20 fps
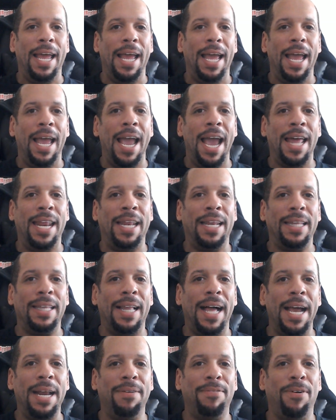And in
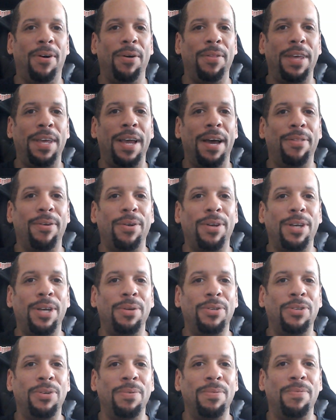light of all the other
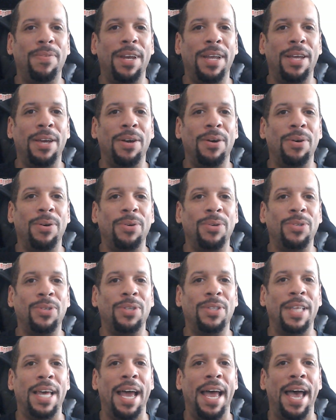YouTube videos
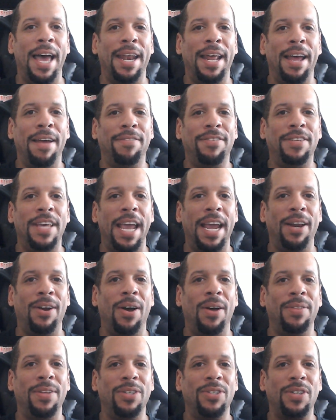that have taken
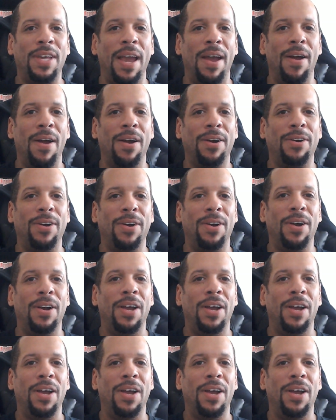on this character,